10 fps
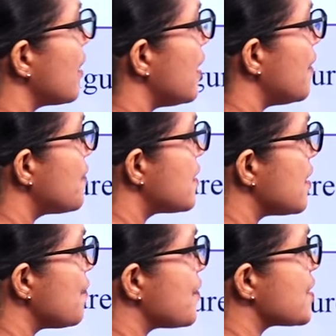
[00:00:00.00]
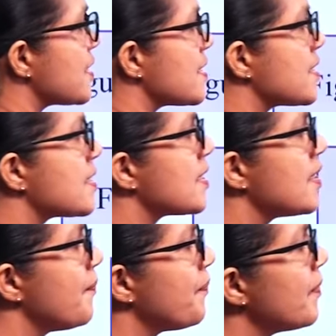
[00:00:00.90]
curved surfaces.
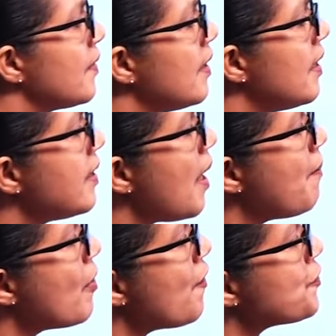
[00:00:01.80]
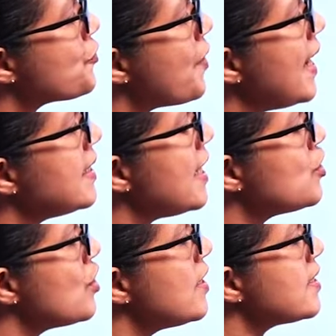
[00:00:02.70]
Number of straight
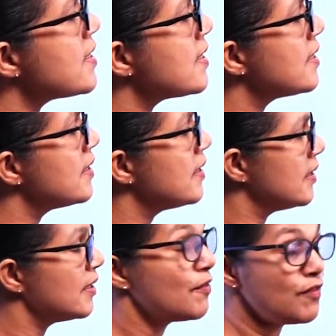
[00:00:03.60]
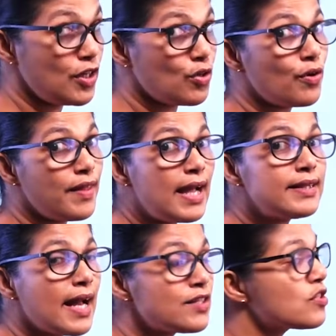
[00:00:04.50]
edges, we know that
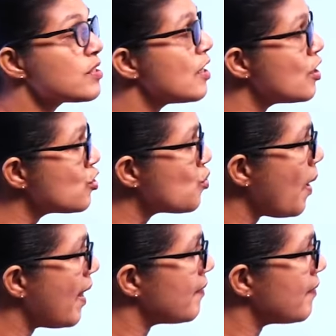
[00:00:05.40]
that's 12.